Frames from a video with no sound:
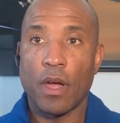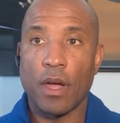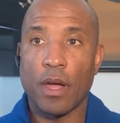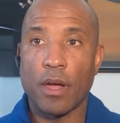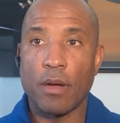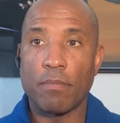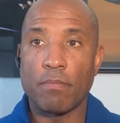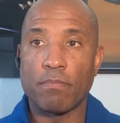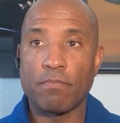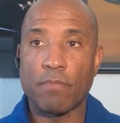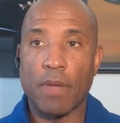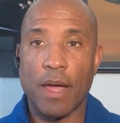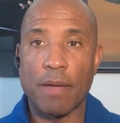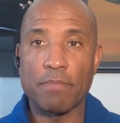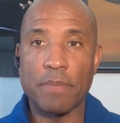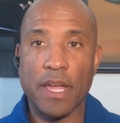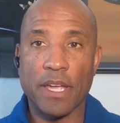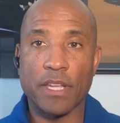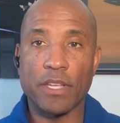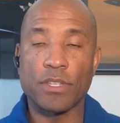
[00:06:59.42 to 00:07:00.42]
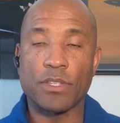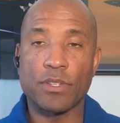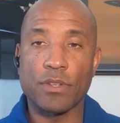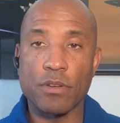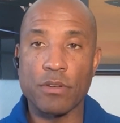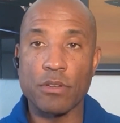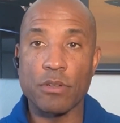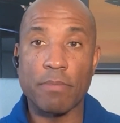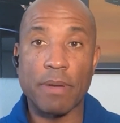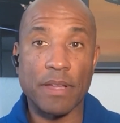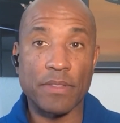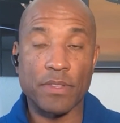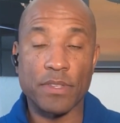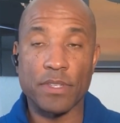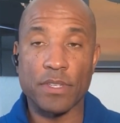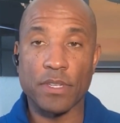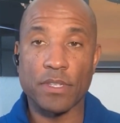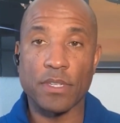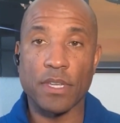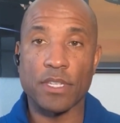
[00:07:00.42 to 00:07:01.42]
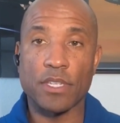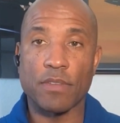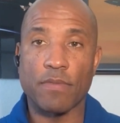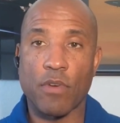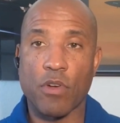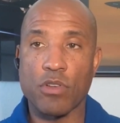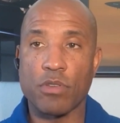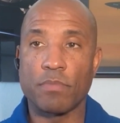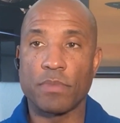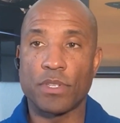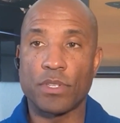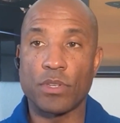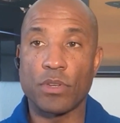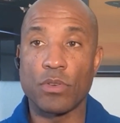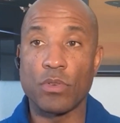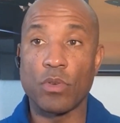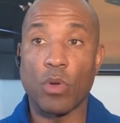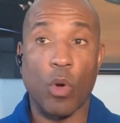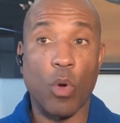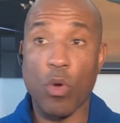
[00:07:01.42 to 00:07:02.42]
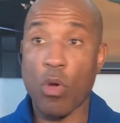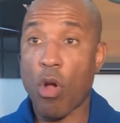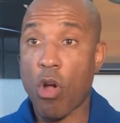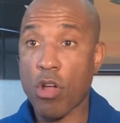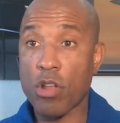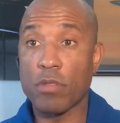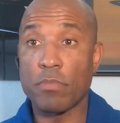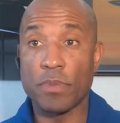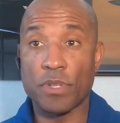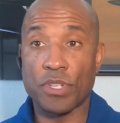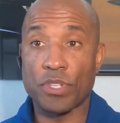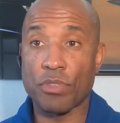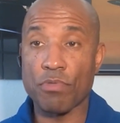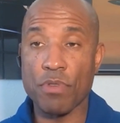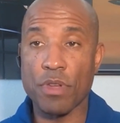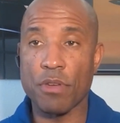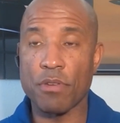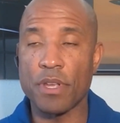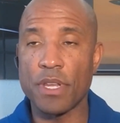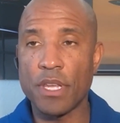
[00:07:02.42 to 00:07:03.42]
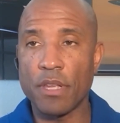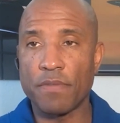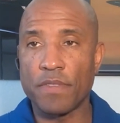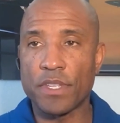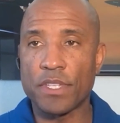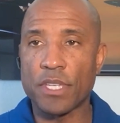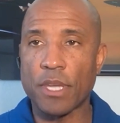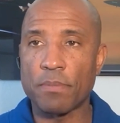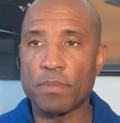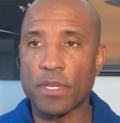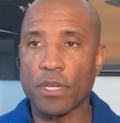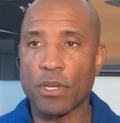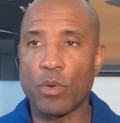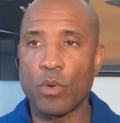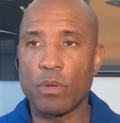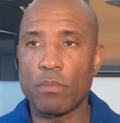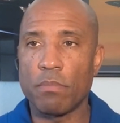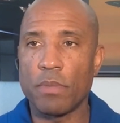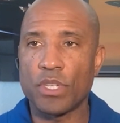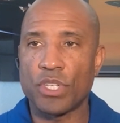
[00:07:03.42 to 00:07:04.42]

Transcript: Um, I'm not concerned about the success of Artemis 2 or Artemis 3 or any of the subsequent